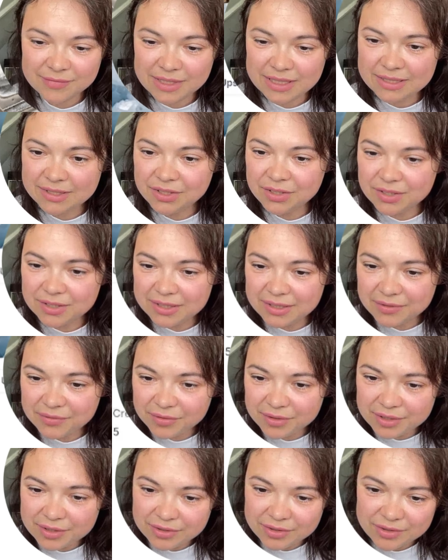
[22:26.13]
Is there a
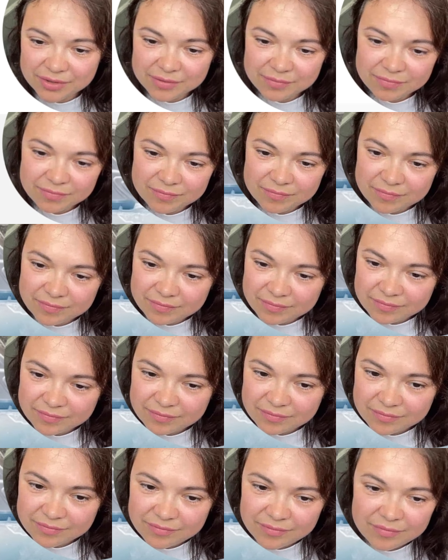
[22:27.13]
difference?
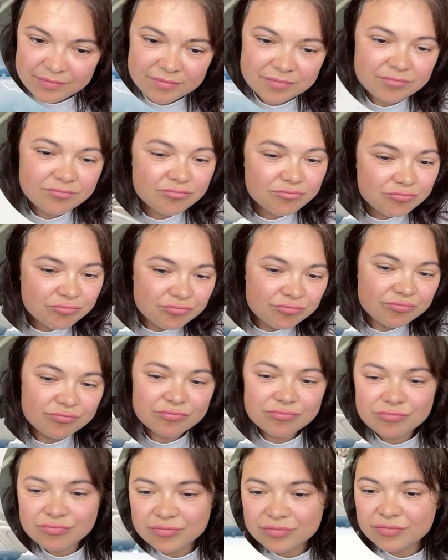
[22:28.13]

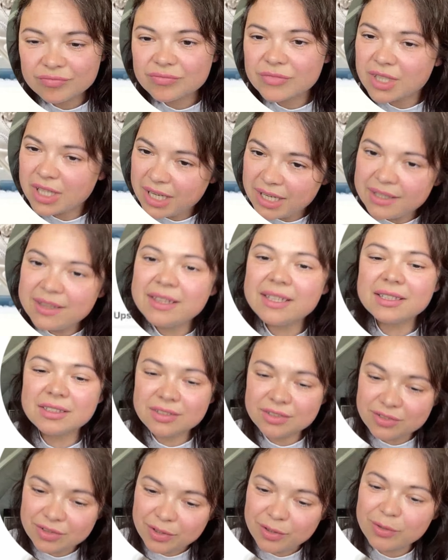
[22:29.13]
I think
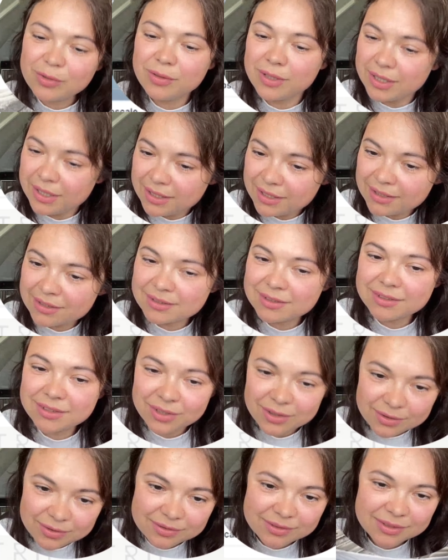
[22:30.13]
so. I think
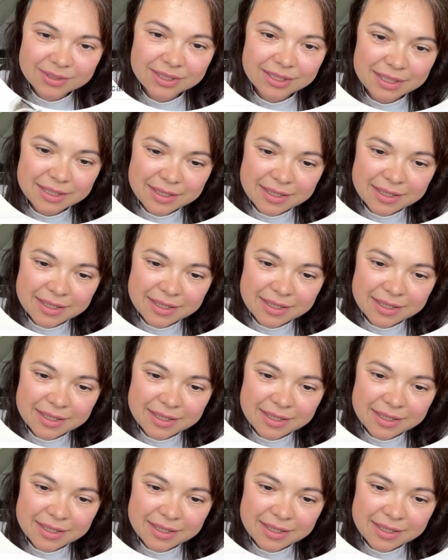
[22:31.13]
so.